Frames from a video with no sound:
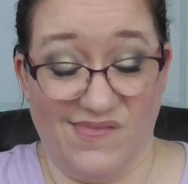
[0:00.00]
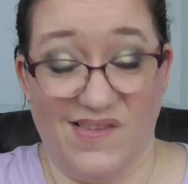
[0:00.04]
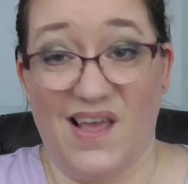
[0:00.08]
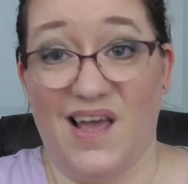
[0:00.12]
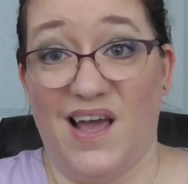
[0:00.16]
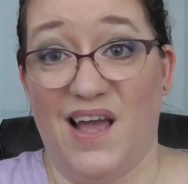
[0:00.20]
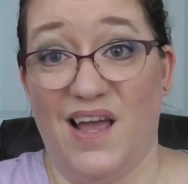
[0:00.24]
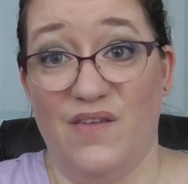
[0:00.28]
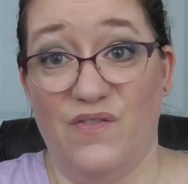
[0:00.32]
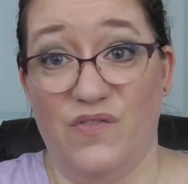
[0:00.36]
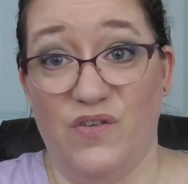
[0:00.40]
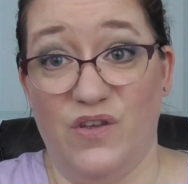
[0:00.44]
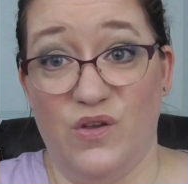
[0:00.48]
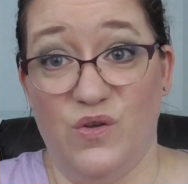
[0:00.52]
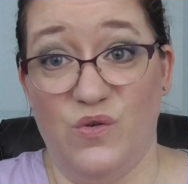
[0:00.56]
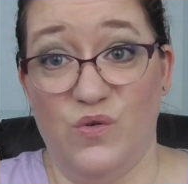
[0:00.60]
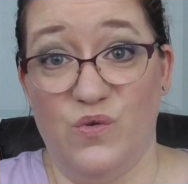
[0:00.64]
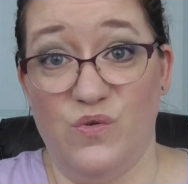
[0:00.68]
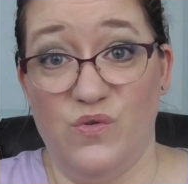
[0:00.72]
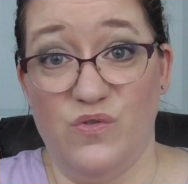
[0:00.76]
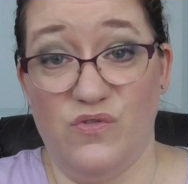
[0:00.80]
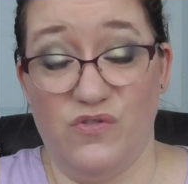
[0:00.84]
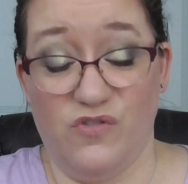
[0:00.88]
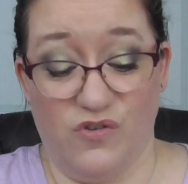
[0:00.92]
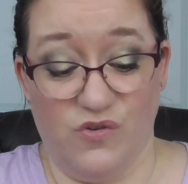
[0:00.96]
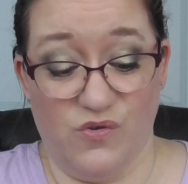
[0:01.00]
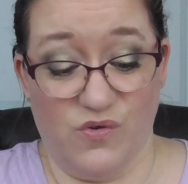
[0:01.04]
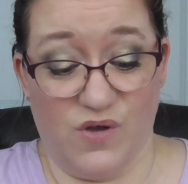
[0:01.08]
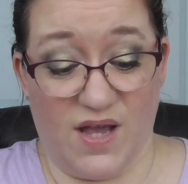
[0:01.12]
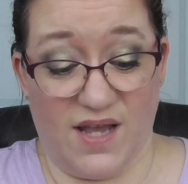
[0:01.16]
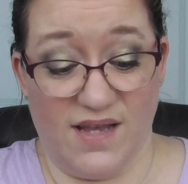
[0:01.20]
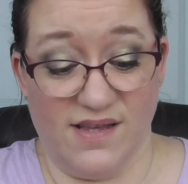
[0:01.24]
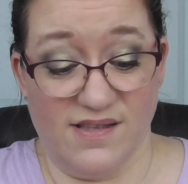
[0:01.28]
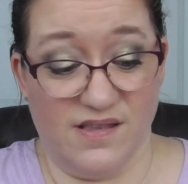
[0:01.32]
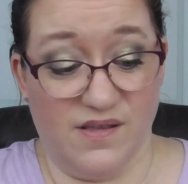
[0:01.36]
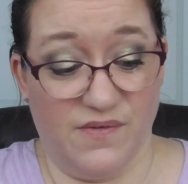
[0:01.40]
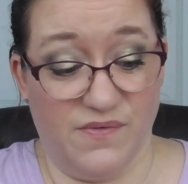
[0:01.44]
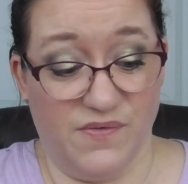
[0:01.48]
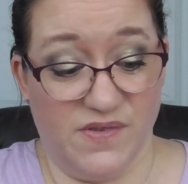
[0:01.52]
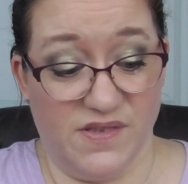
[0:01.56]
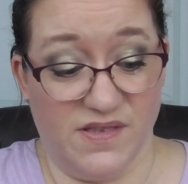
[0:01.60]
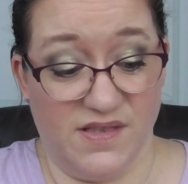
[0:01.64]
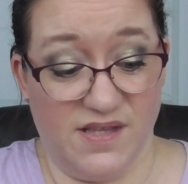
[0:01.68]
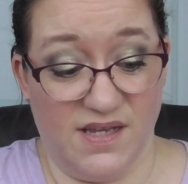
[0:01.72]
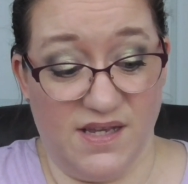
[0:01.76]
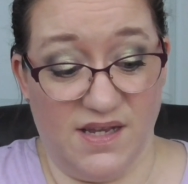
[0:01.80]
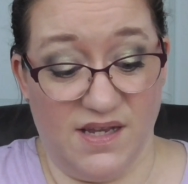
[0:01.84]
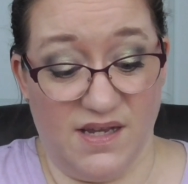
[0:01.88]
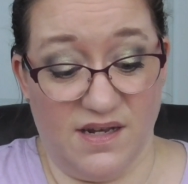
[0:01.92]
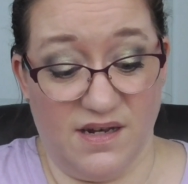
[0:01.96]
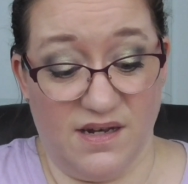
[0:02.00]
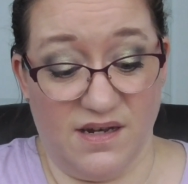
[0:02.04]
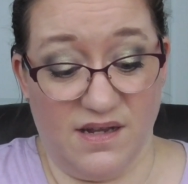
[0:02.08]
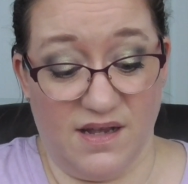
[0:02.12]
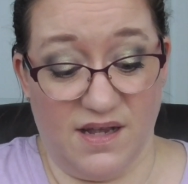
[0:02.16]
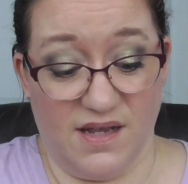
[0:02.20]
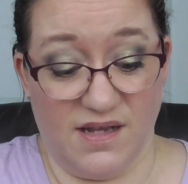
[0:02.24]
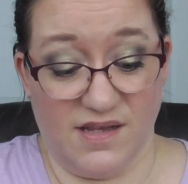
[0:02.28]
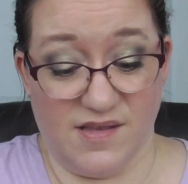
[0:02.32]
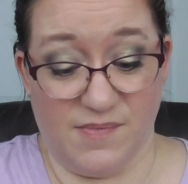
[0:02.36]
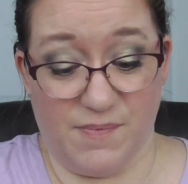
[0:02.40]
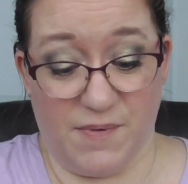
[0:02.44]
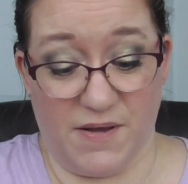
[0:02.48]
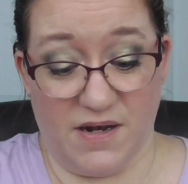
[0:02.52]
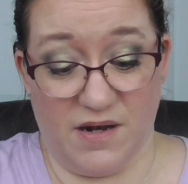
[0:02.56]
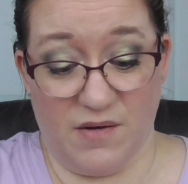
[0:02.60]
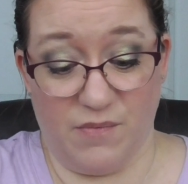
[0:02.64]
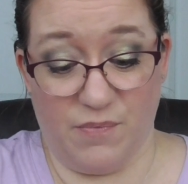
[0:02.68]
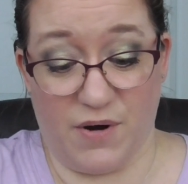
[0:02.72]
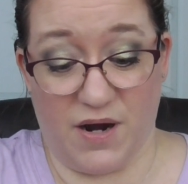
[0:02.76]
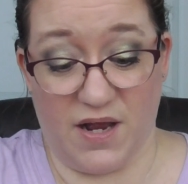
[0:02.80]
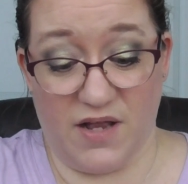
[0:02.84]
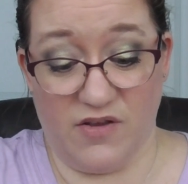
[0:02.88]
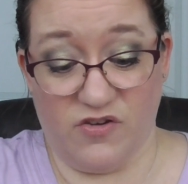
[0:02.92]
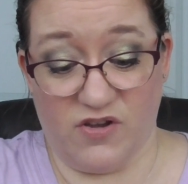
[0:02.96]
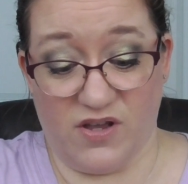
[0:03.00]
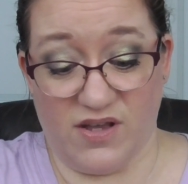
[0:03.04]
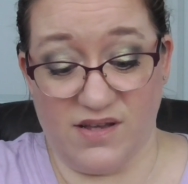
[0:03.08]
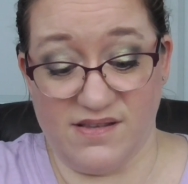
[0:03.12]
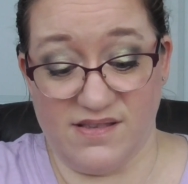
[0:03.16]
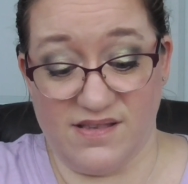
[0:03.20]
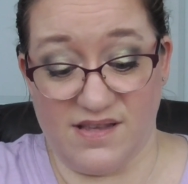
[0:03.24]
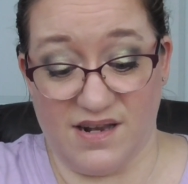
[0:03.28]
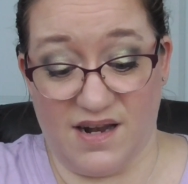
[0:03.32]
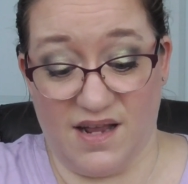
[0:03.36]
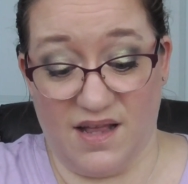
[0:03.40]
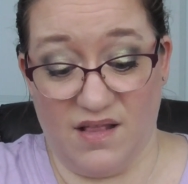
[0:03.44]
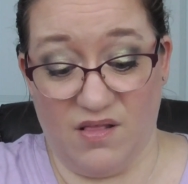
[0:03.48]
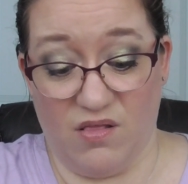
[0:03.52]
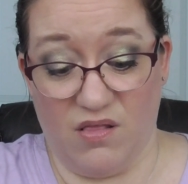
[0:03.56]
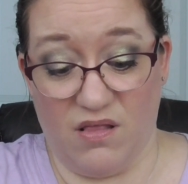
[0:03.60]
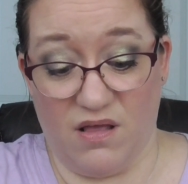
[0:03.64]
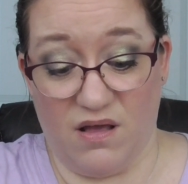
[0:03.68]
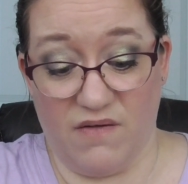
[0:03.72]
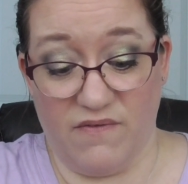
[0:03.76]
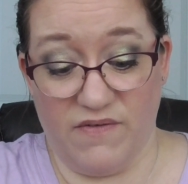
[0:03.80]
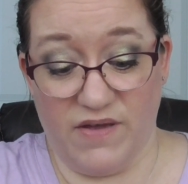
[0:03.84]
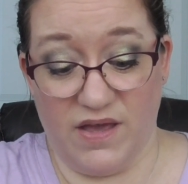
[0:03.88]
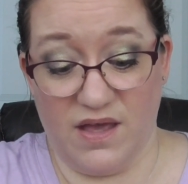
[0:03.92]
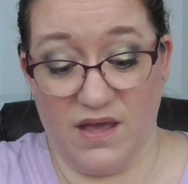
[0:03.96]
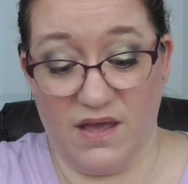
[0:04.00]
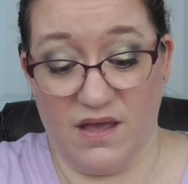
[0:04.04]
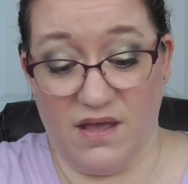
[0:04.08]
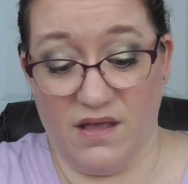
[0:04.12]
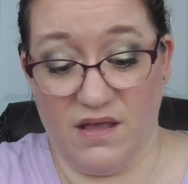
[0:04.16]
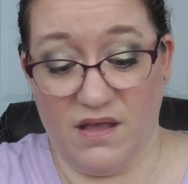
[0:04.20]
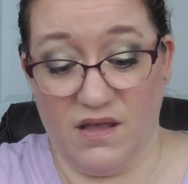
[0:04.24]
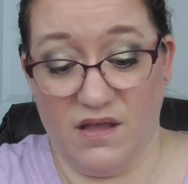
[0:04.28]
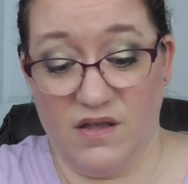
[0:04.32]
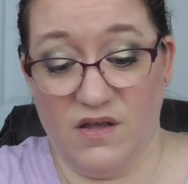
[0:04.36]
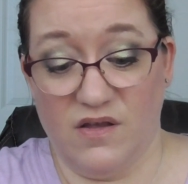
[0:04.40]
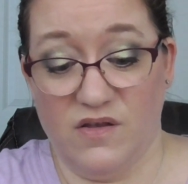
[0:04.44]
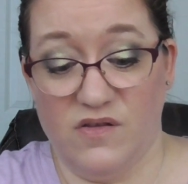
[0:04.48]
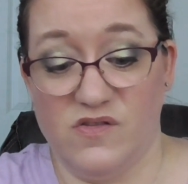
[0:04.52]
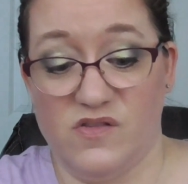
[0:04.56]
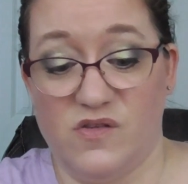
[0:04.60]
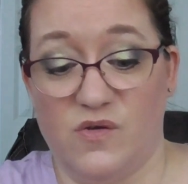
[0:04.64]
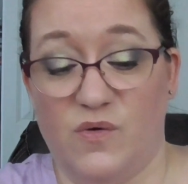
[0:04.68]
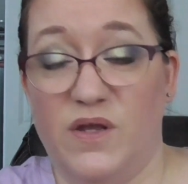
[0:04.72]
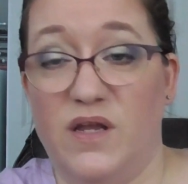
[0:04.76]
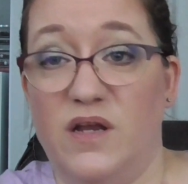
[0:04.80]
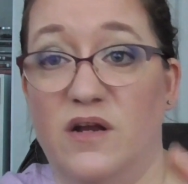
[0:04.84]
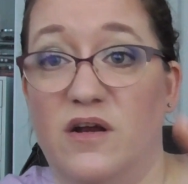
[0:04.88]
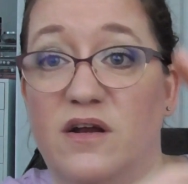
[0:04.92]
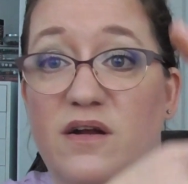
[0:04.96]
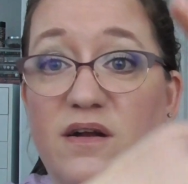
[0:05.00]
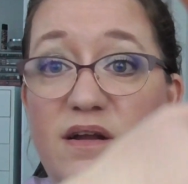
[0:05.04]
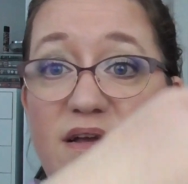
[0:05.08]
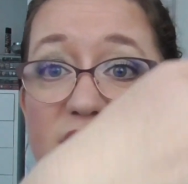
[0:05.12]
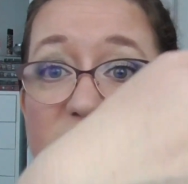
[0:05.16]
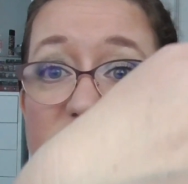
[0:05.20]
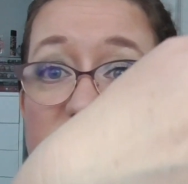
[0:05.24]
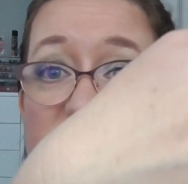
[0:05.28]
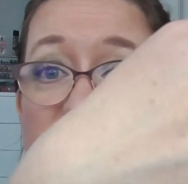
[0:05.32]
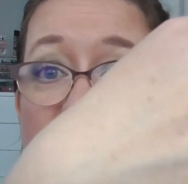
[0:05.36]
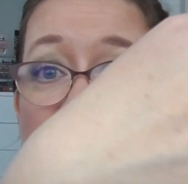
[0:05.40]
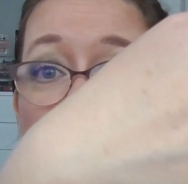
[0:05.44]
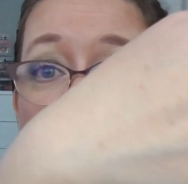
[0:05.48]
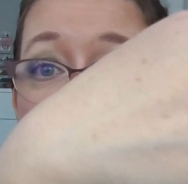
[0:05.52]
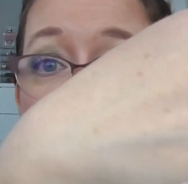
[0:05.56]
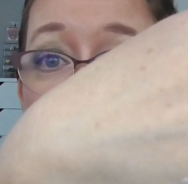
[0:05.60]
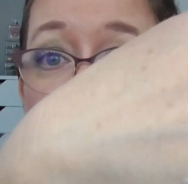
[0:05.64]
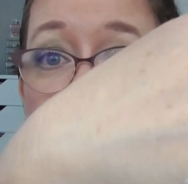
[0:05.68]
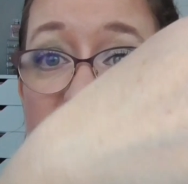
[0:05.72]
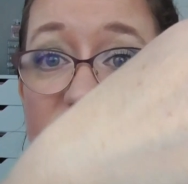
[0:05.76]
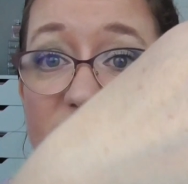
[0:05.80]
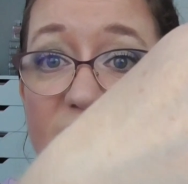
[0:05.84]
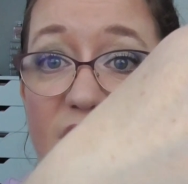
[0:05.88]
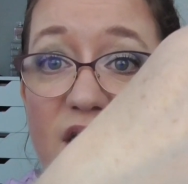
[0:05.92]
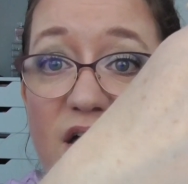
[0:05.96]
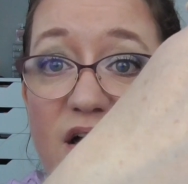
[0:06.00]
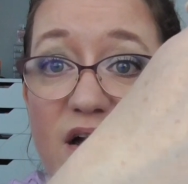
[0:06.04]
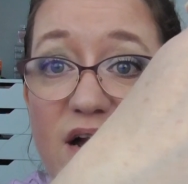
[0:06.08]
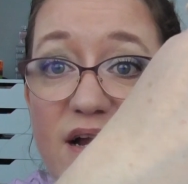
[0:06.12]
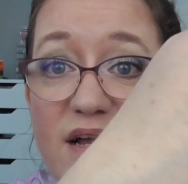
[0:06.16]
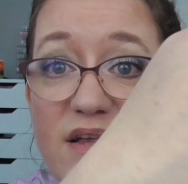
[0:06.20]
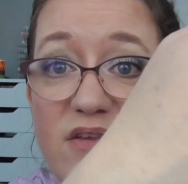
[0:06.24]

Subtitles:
I've used. You guys have seen. It's been in projects and I love it. So here it is right there.